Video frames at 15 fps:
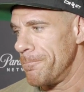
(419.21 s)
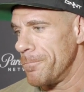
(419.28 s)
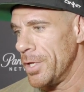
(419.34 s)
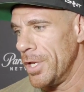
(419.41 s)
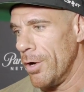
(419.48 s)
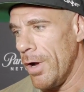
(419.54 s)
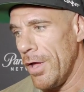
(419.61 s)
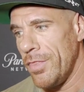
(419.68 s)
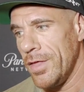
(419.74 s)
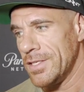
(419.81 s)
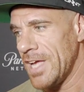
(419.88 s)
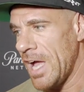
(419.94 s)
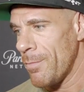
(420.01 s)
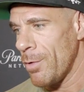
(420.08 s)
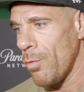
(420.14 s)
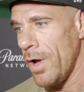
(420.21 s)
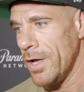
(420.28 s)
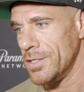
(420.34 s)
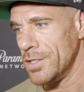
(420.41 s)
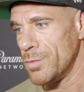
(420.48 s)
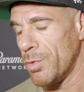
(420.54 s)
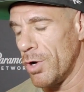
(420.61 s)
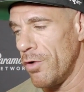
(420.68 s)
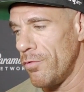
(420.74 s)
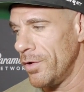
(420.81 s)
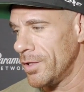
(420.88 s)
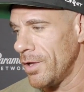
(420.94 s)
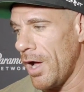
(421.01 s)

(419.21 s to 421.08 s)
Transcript: you know, I think timing-wise it's perfect.